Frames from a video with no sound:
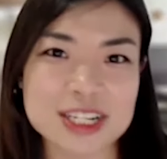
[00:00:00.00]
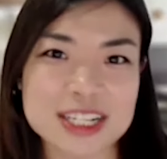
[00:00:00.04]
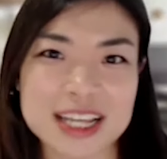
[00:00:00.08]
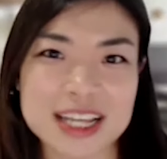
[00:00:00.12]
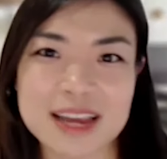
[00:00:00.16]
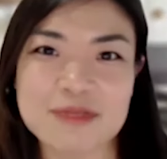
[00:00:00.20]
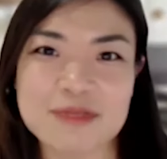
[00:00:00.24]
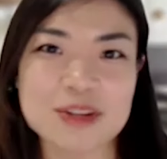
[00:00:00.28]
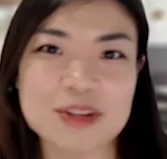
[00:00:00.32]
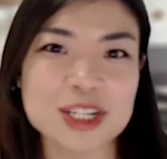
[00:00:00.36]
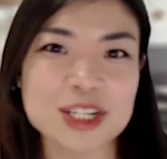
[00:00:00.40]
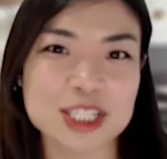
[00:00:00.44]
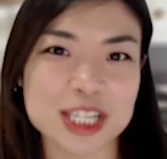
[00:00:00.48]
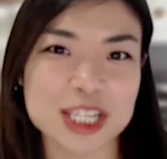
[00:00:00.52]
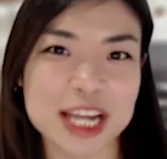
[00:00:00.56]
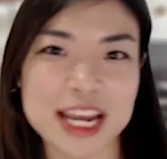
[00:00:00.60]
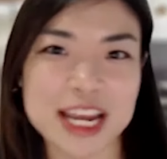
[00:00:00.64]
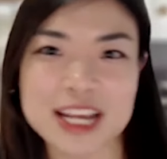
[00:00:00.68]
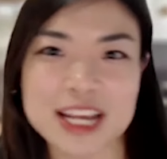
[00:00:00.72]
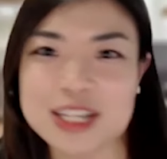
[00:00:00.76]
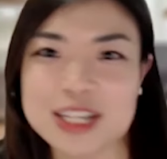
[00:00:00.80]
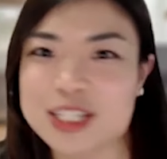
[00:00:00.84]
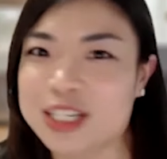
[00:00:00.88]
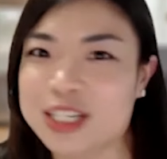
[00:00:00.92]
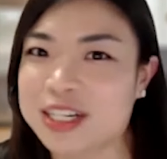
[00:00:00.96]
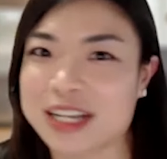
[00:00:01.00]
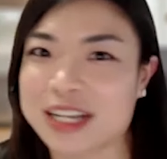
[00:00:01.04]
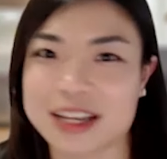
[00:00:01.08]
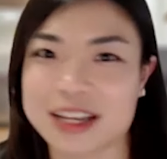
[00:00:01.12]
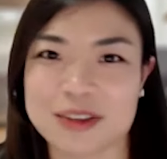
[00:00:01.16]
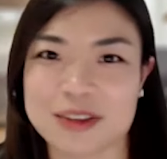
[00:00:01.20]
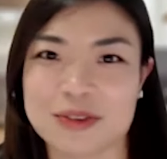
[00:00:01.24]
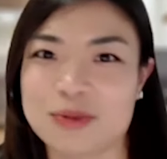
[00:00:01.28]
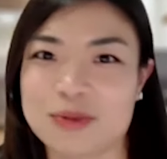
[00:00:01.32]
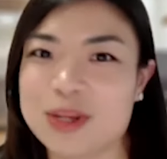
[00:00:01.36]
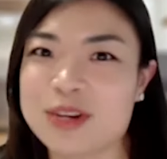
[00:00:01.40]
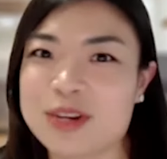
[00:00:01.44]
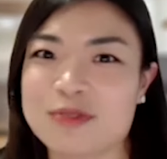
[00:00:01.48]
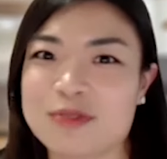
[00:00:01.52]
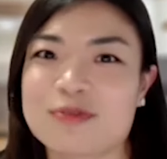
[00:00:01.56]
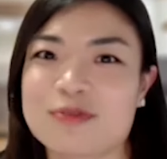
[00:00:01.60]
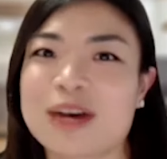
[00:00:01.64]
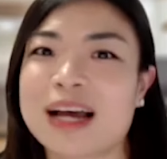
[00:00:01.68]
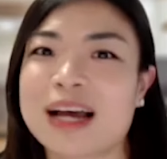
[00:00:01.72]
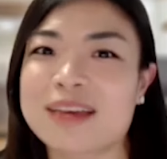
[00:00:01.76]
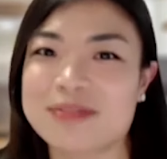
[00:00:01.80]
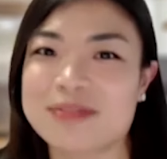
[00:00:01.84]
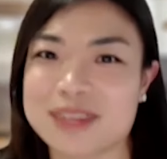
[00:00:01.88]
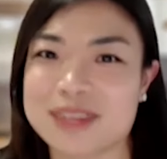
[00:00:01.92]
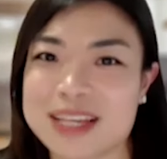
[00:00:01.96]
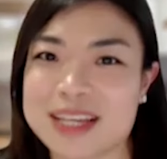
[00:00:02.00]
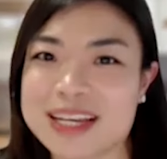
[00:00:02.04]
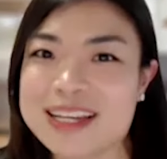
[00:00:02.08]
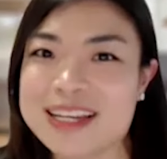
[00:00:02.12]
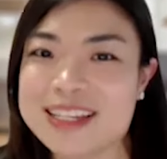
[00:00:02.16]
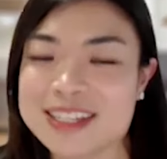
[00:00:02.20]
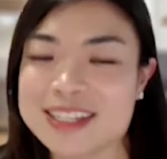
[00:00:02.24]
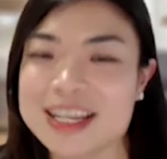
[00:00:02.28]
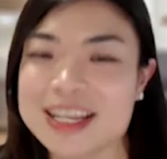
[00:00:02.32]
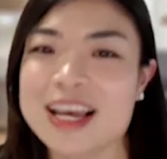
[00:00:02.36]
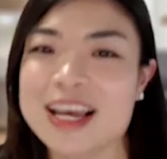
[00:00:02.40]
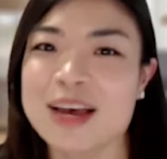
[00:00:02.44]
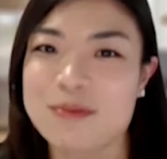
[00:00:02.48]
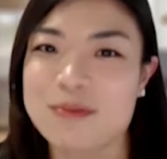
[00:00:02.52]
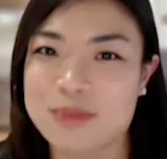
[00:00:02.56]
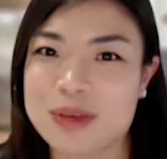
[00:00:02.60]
t- every change in like three to five years,